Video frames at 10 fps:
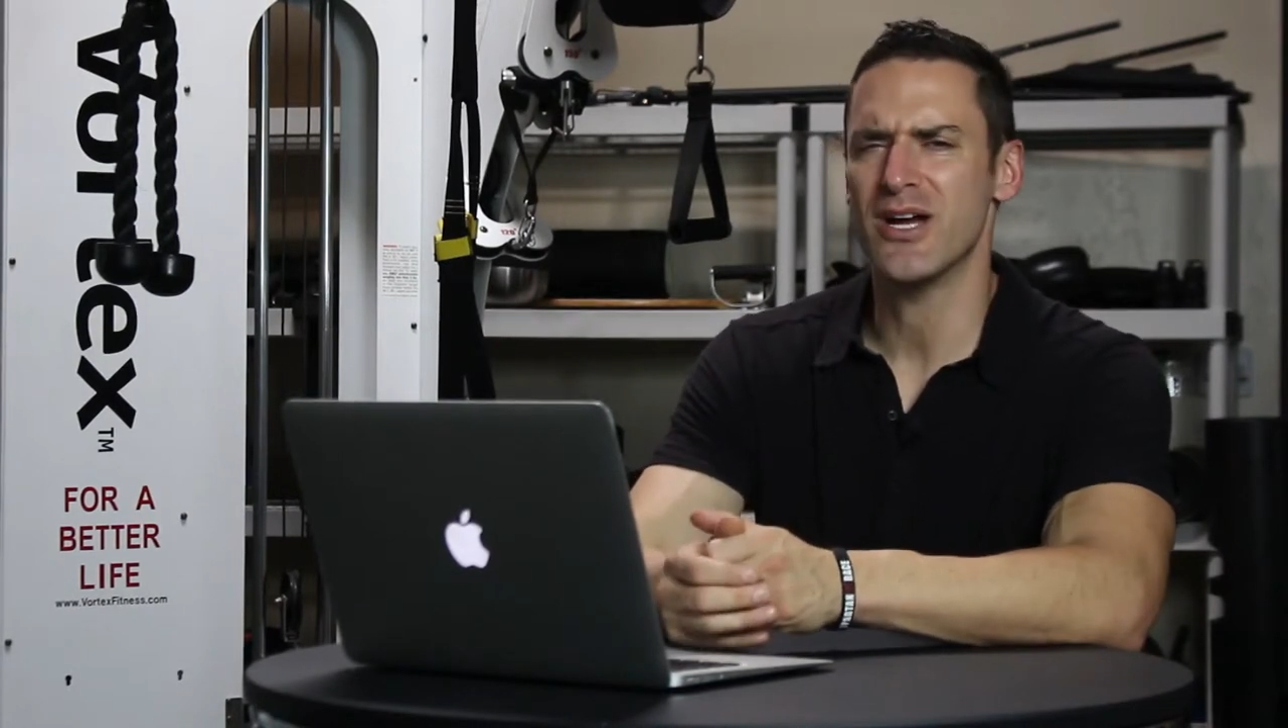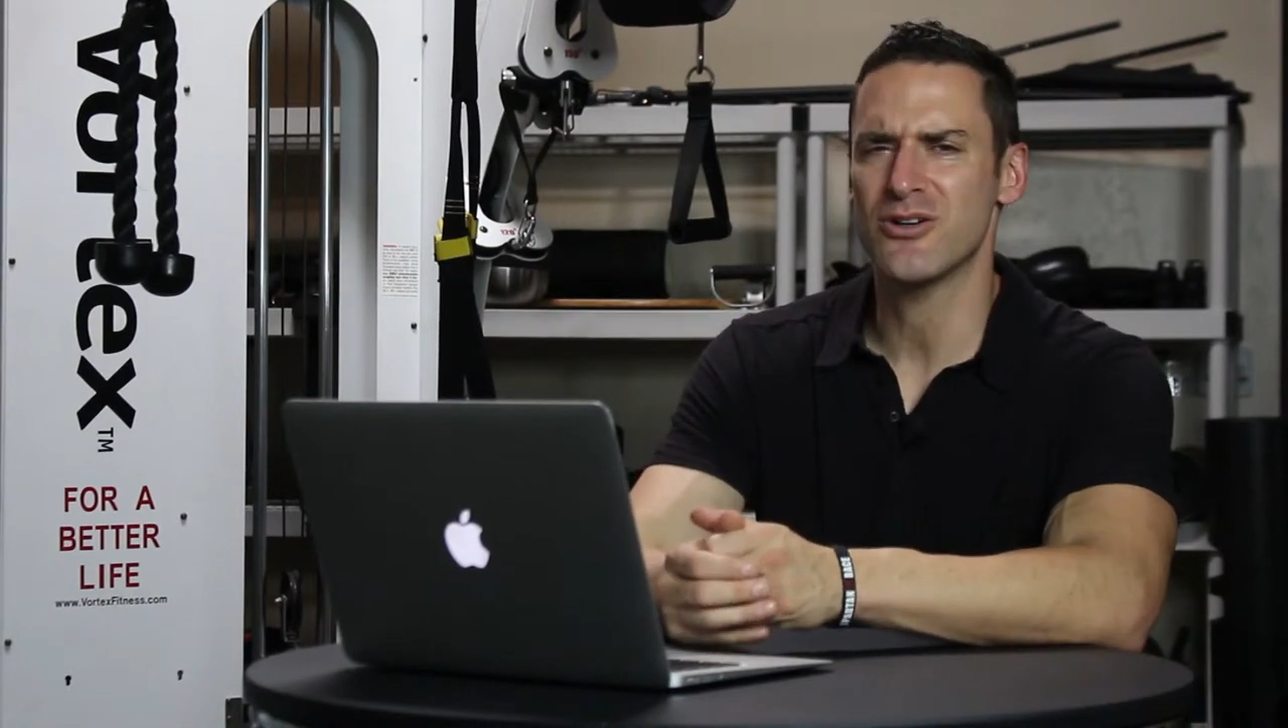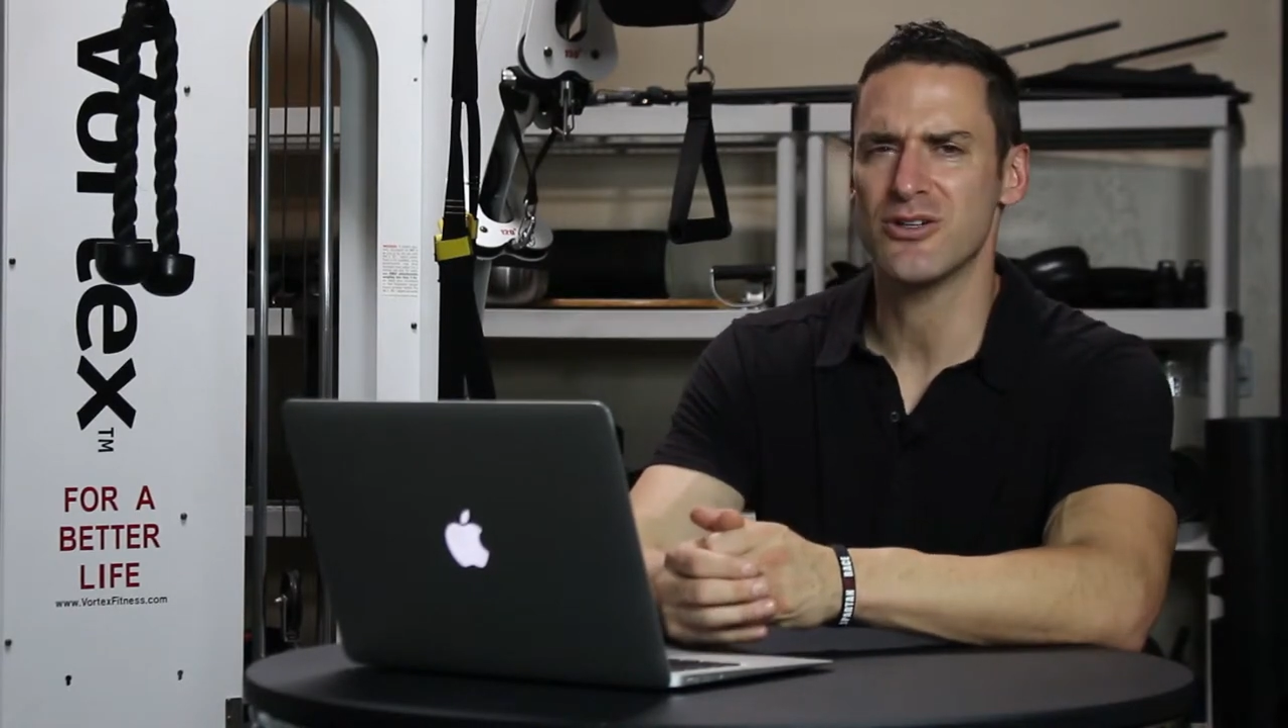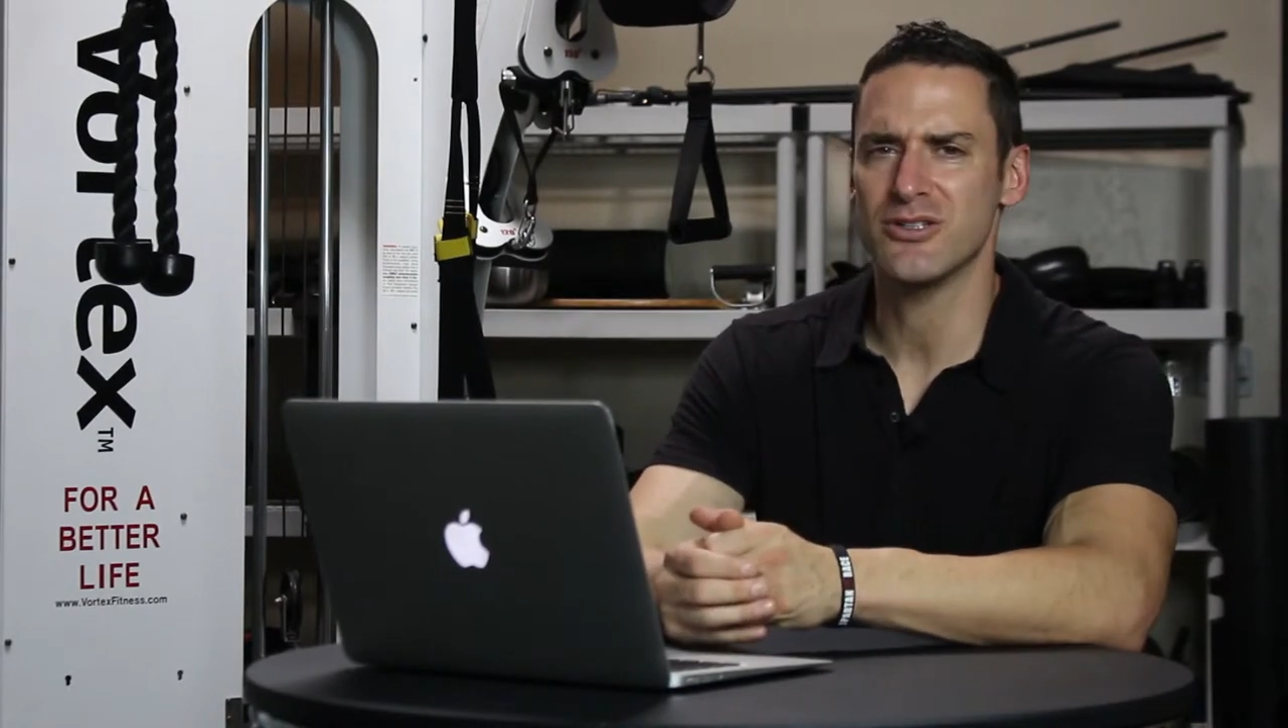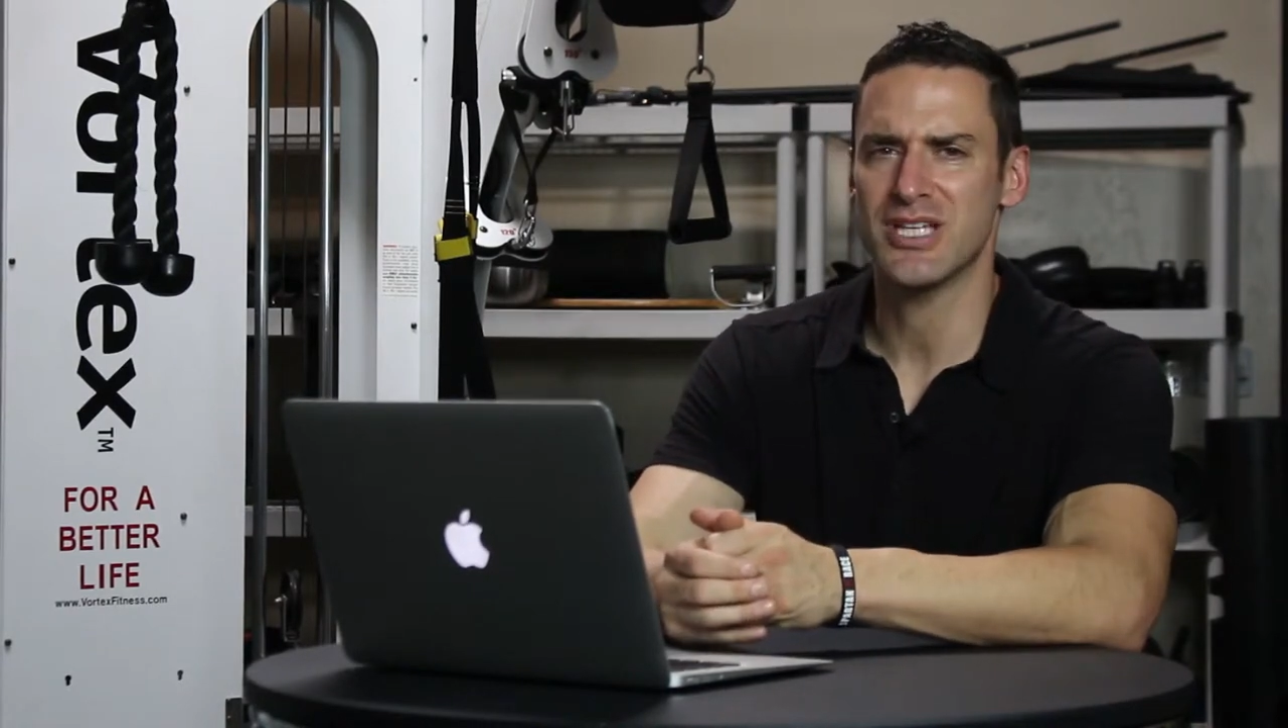
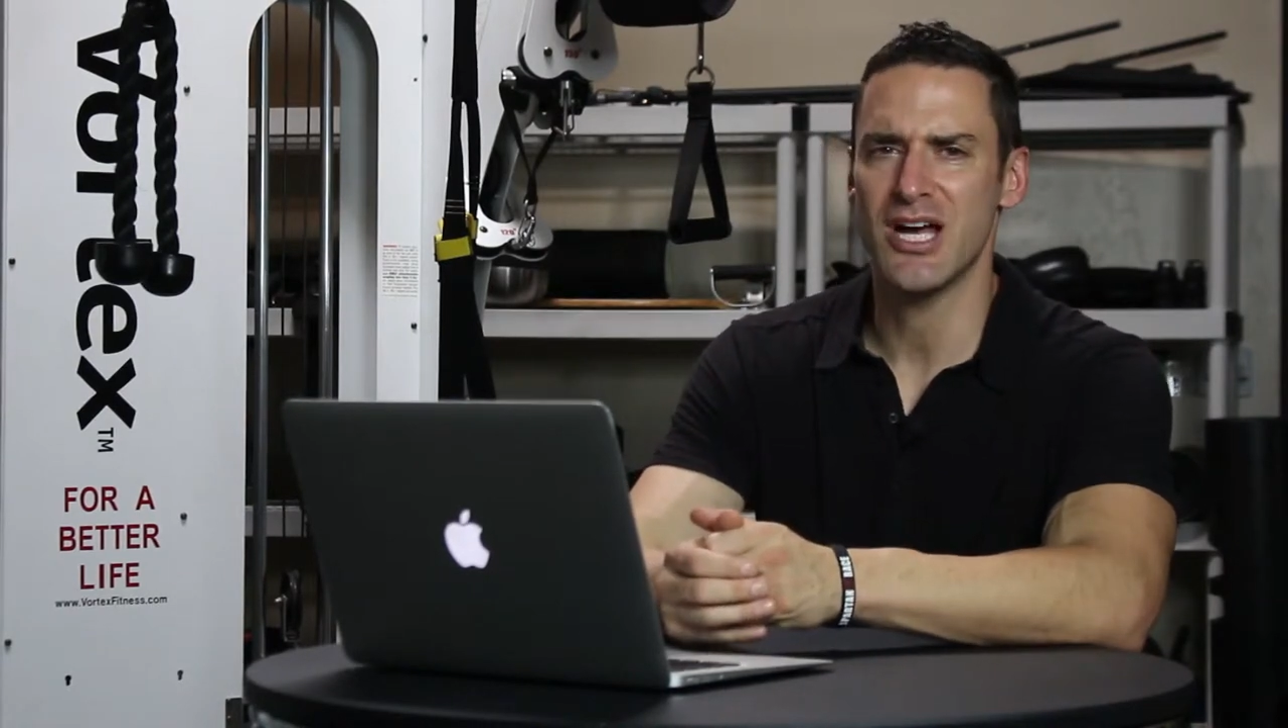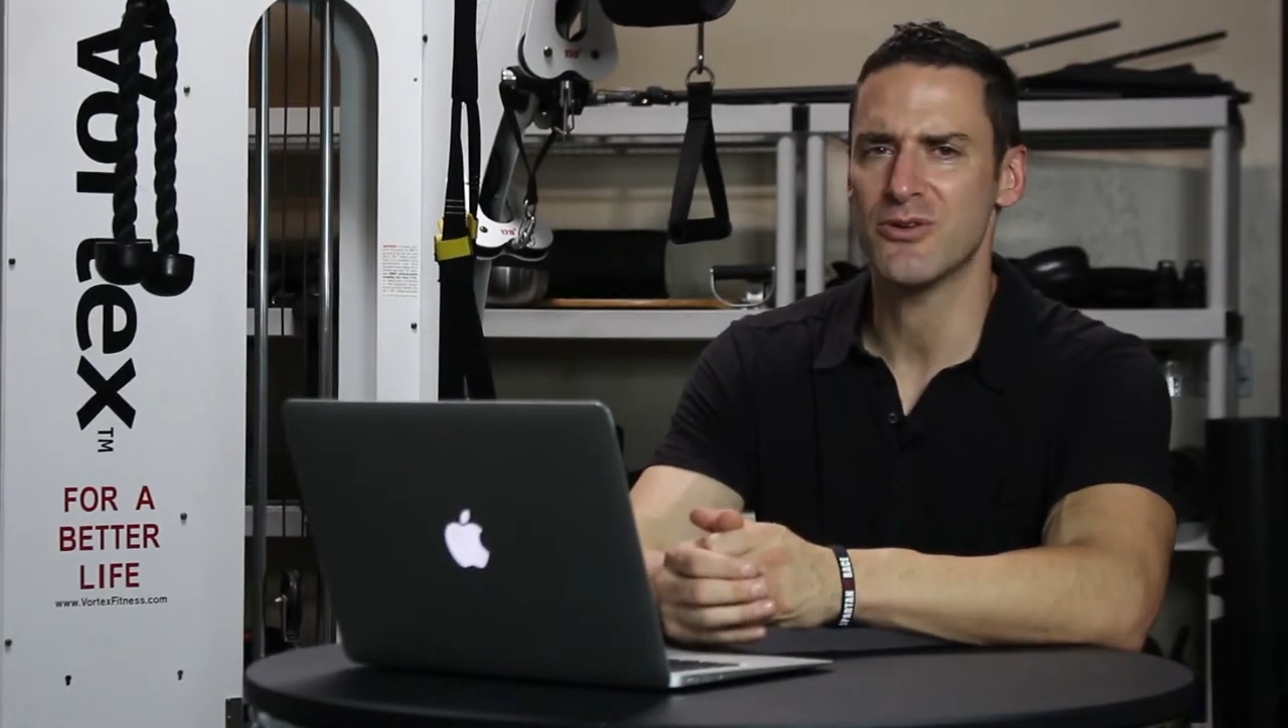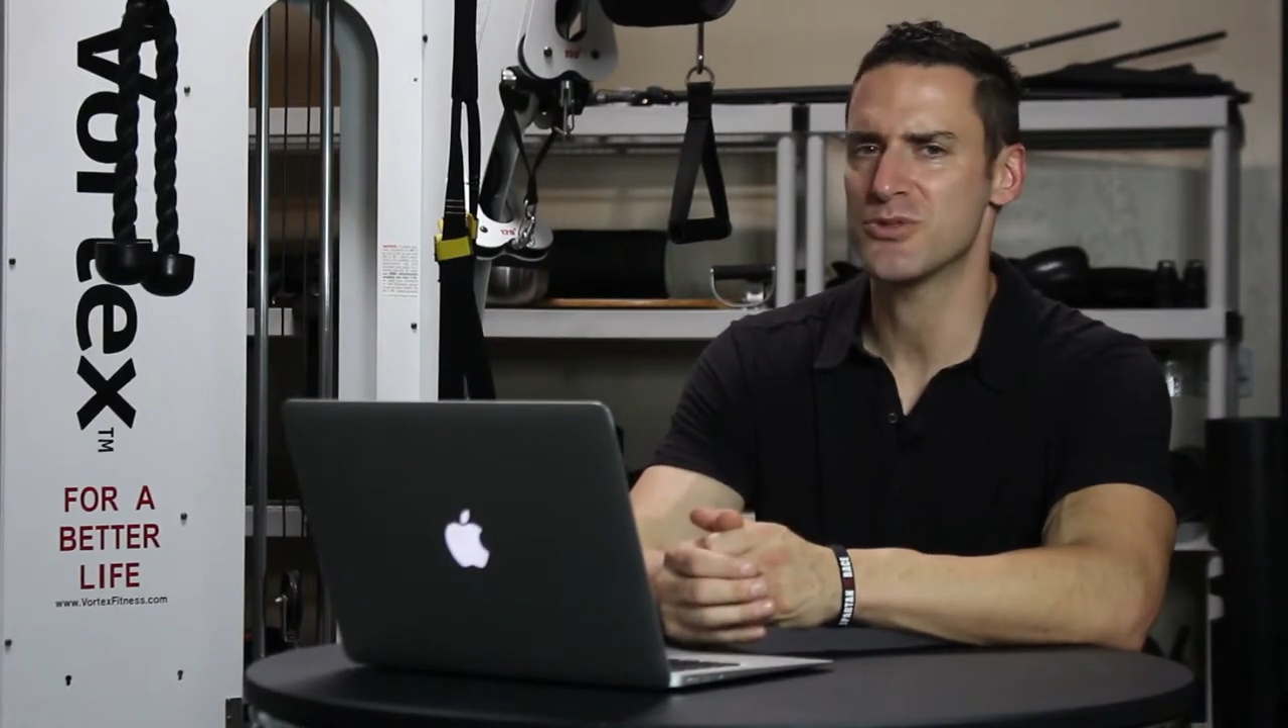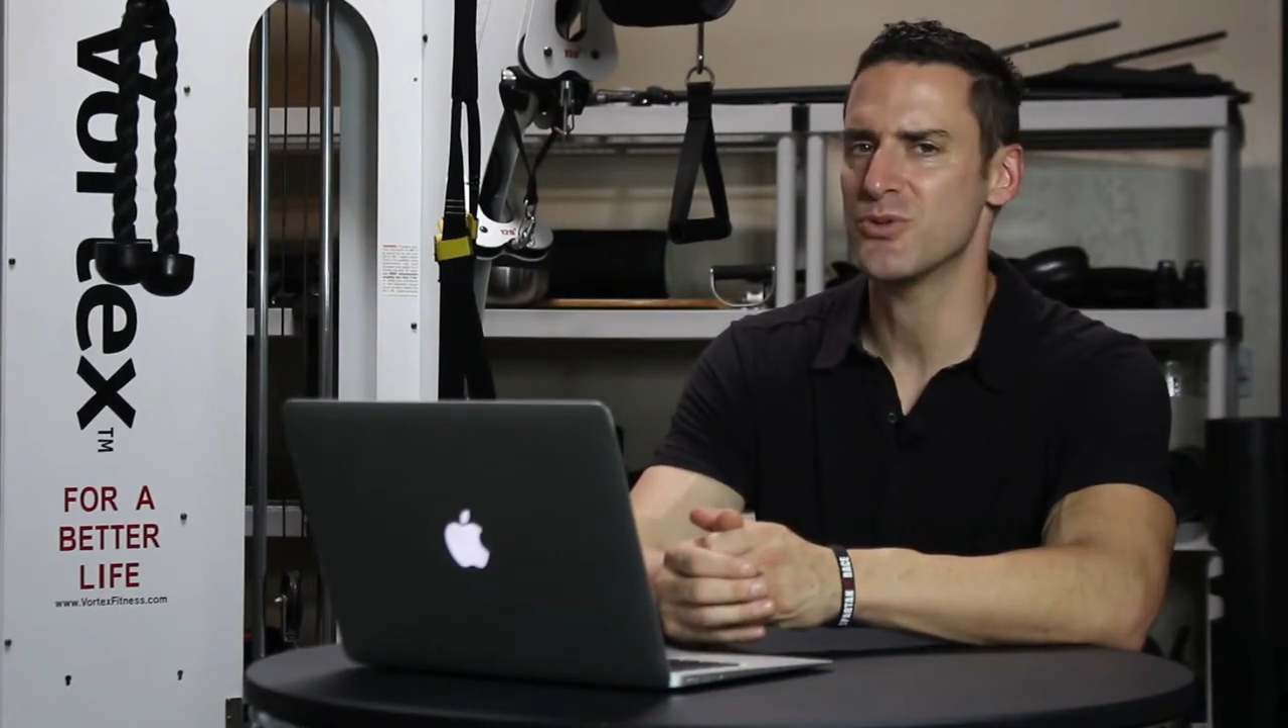alcohol tolerance,